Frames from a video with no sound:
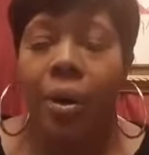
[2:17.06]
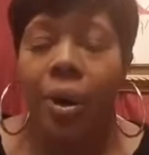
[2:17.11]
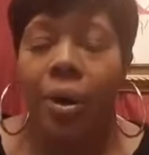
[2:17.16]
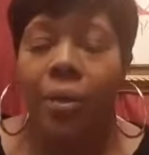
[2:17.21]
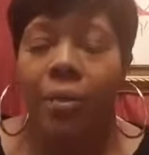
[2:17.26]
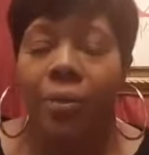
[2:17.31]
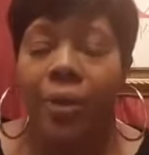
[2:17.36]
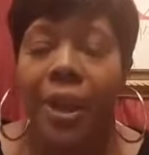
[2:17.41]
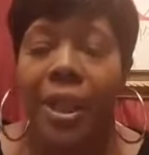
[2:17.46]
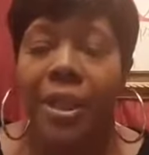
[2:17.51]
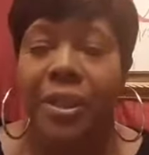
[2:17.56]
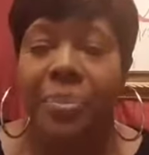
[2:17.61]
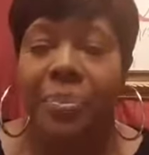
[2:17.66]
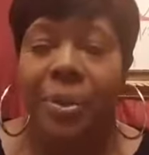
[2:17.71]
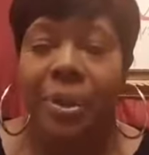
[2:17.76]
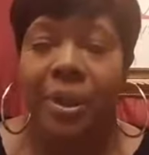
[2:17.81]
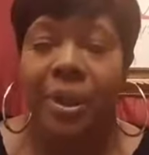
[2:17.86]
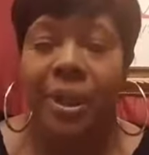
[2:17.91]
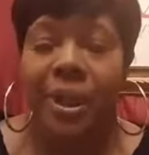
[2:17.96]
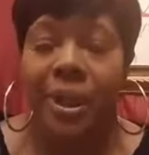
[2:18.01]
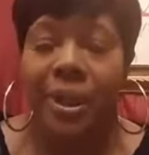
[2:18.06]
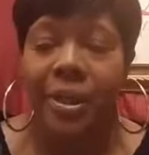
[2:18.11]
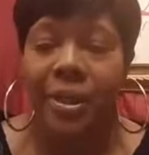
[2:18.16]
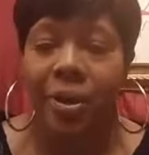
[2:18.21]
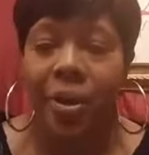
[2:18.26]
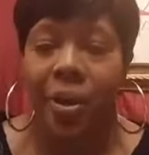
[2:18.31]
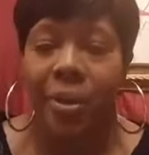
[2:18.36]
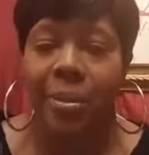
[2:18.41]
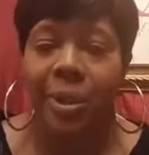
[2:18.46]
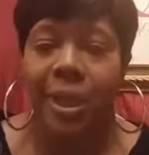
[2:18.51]
Facebook.
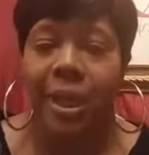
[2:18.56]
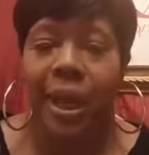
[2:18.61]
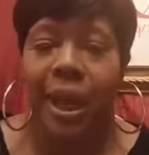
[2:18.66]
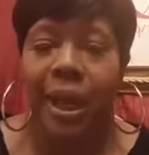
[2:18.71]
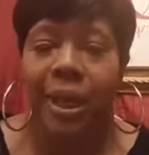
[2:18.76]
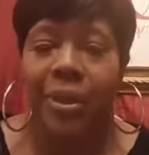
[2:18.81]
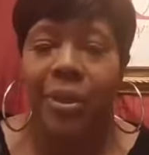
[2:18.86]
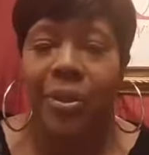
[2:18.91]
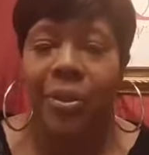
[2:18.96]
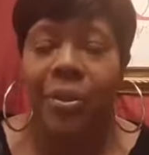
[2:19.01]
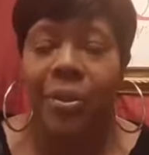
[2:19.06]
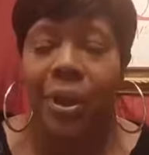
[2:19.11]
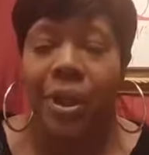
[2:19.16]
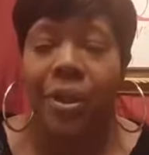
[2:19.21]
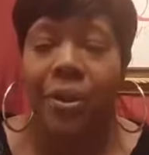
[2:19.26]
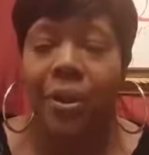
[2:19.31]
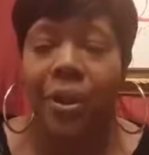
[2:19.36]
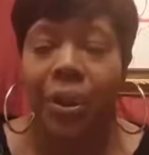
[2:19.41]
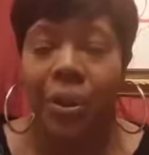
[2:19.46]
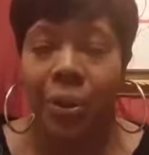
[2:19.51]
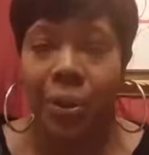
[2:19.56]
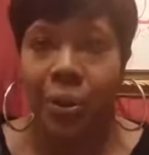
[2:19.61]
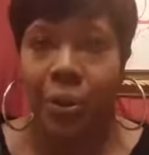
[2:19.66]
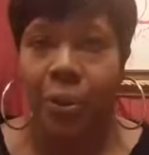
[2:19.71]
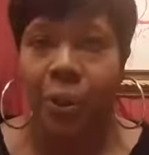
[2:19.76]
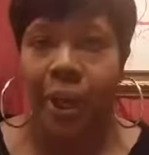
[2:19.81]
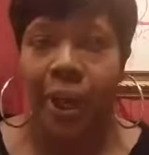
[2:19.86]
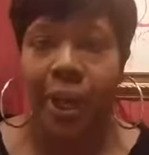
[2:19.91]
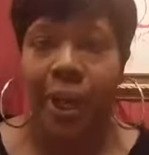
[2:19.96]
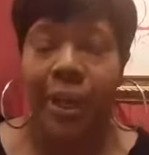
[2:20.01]
Normally I do it on a
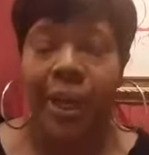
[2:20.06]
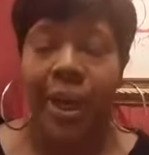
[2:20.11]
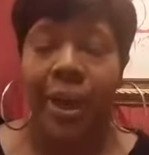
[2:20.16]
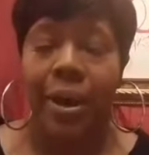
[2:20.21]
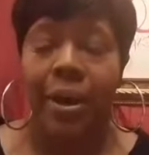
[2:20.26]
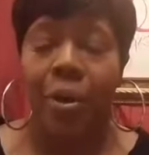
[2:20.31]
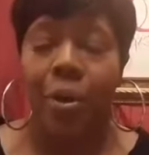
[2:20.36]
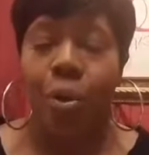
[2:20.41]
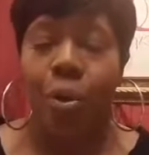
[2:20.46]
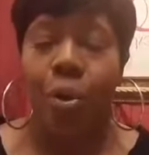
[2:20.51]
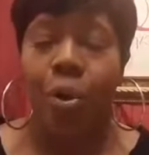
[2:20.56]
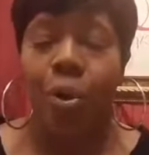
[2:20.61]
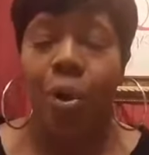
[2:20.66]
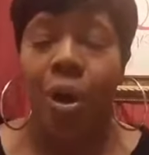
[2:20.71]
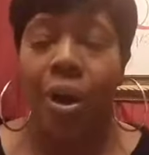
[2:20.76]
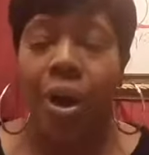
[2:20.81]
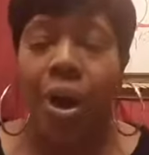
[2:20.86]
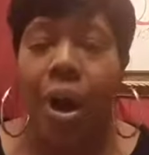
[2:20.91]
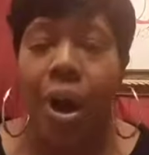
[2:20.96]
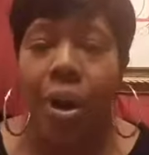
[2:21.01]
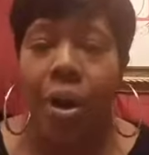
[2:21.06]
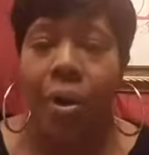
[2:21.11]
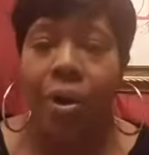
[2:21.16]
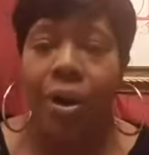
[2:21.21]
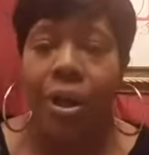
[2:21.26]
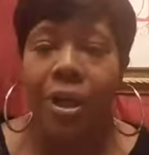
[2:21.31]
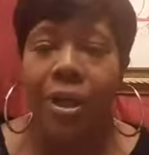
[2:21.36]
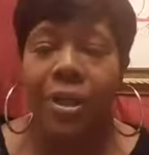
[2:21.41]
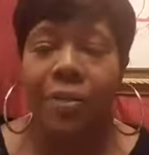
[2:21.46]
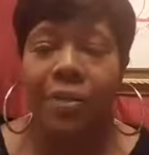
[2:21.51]
Google Hangout or on
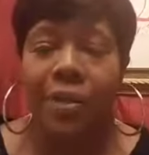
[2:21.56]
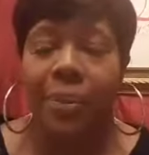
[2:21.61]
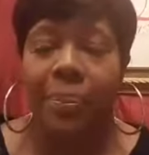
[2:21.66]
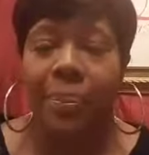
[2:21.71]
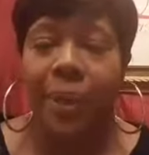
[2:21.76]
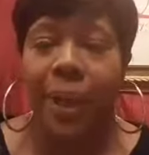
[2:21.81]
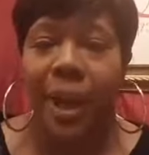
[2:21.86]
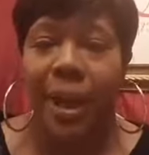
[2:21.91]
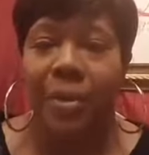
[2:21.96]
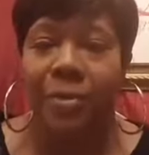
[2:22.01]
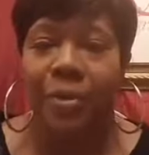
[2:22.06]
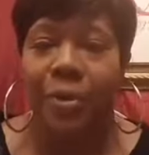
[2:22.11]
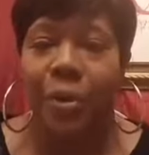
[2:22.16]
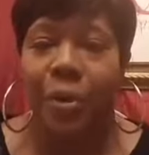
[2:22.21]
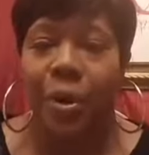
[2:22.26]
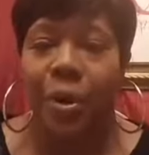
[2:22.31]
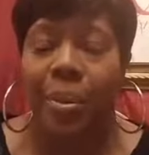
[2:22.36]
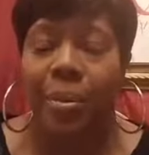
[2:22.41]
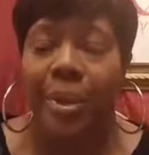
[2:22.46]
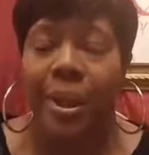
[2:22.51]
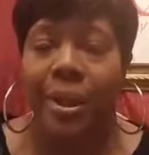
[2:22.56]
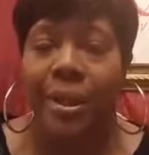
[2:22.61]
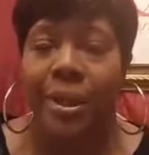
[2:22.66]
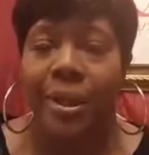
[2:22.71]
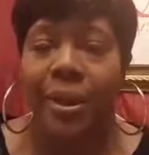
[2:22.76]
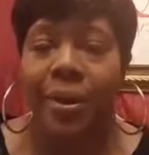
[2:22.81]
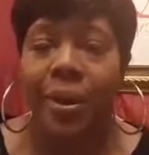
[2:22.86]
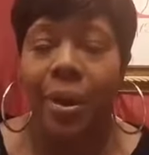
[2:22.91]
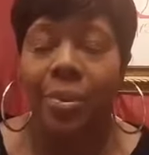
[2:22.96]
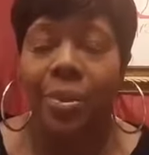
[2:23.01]
a different platform. And
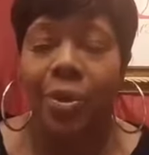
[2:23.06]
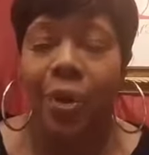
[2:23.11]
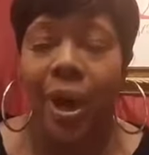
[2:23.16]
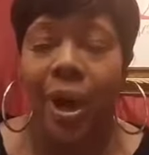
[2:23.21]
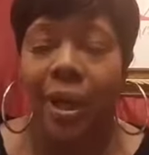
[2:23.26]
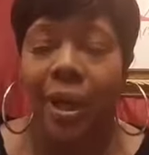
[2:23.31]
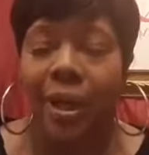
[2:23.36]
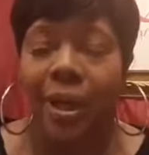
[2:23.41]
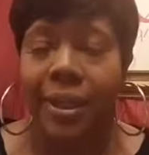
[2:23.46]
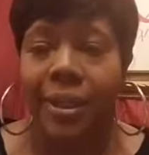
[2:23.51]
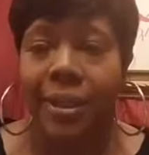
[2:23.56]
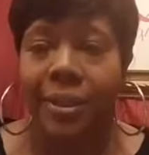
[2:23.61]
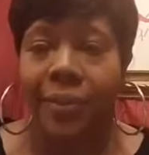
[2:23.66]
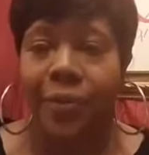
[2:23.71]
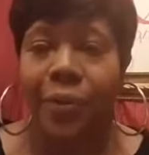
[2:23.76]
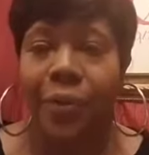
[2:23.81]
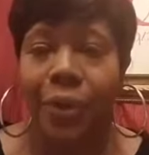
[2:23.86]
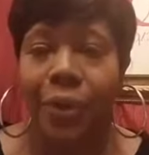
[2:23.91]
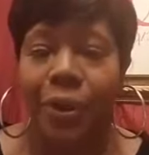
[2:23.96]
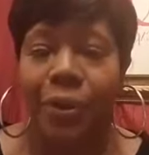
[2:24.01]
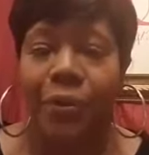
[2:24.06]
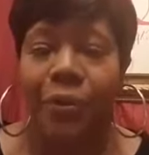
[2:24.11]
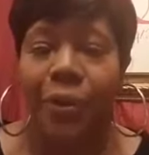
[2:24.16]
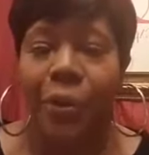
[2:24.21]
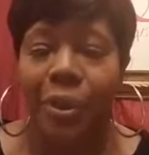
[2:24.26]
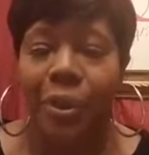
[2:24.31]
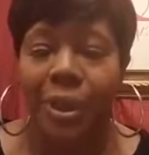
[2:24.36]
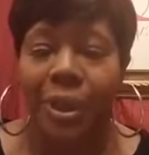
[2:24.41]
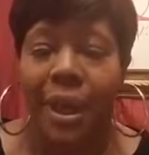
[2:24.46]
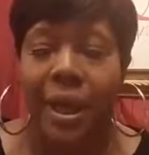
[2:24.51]
so I'm trying it for the
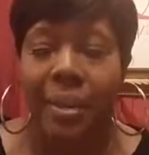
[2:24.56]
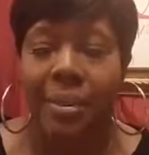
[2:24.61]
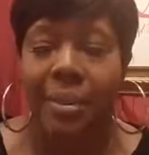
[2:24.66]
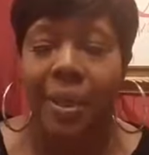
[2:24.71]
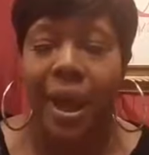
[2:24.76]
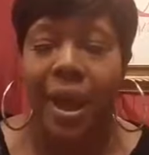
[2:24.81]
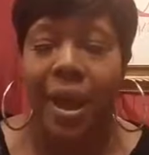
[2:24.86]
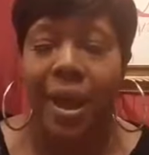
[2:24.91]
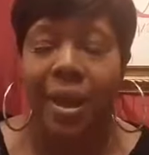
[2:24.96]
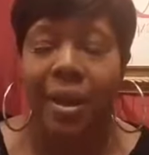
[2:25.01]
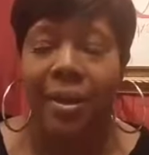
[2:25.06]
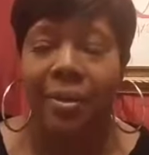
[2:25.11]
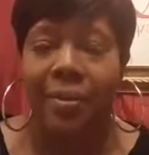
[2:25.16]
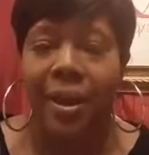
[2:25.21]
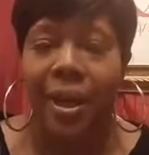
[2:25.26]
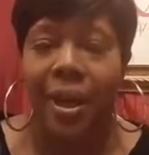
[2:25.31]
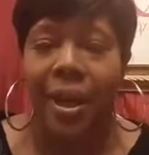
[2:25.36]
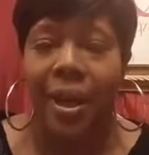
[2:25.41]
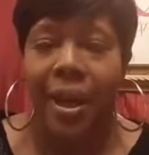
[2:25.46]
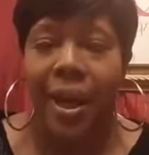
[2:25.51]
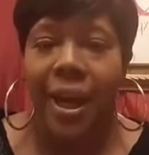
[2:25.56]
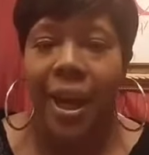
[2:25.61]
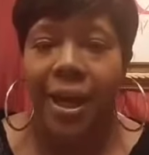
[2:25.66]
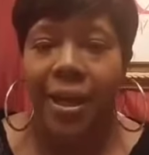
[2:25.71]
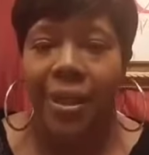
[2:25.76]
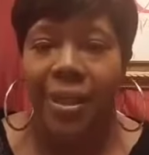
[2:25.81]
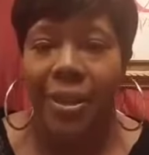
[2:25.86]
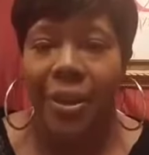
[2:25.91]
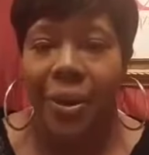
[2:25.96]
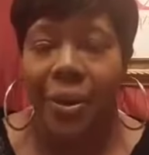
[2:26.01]
first time live.
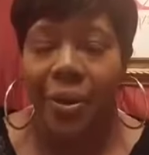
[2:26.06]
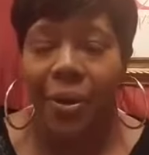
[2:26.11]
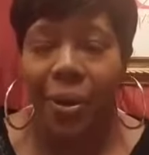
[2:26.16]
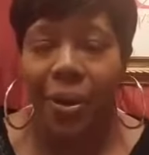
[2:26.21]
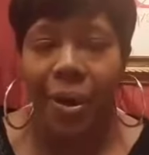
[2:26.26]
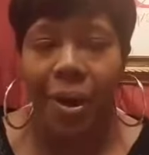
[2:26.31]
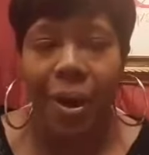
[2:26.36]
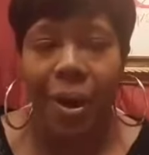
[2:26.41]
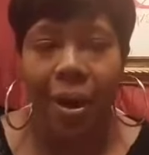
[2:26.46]
And so